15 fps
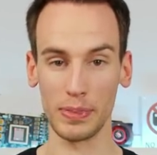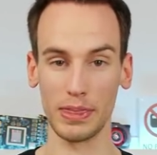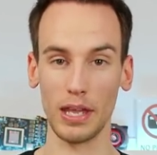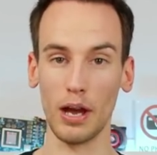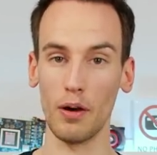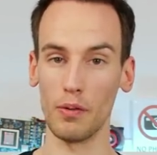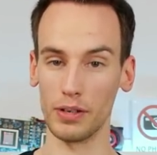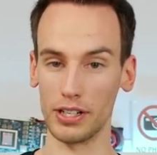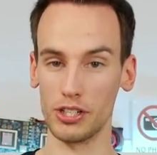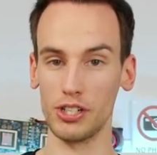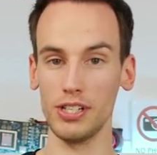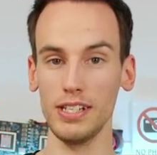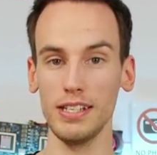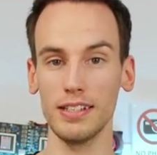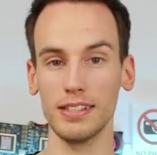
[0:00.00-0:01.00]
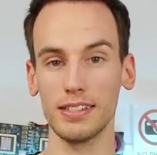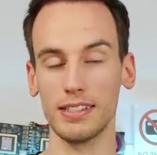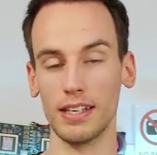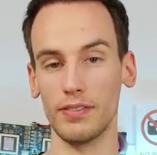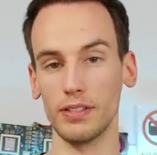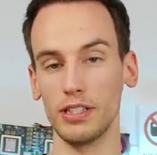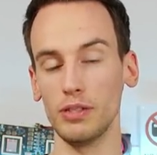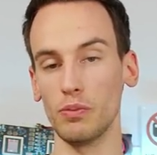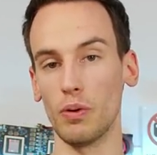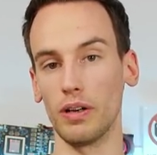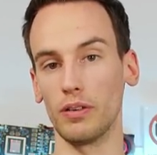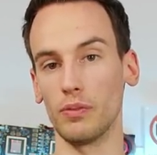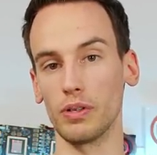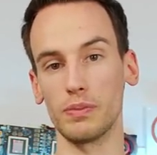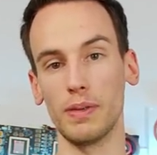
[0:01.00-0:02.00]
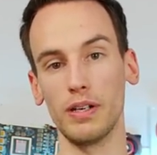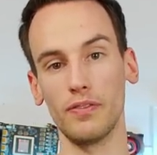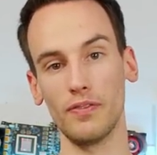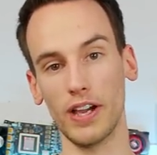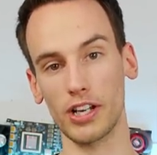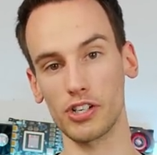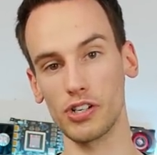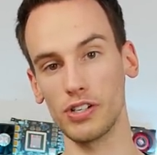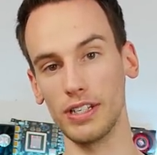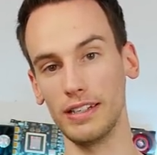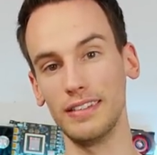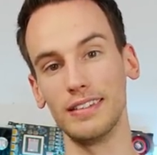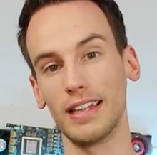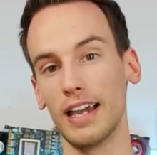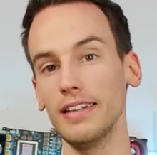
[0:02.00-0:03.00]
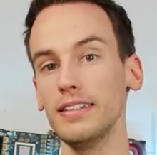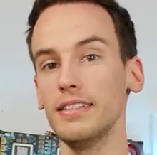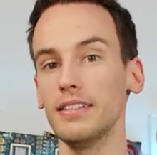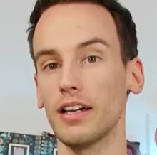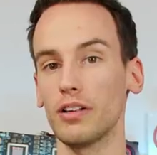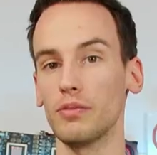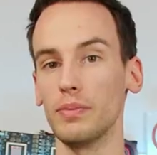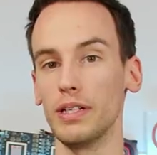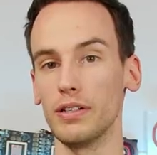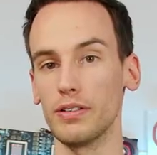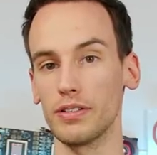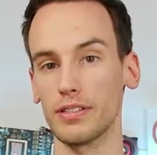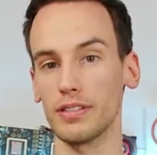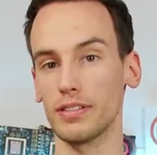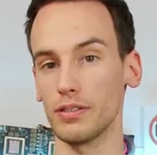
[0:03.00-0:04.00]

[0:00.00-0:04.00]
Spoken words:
Now, the G71 was manufactured in 90 nanometers,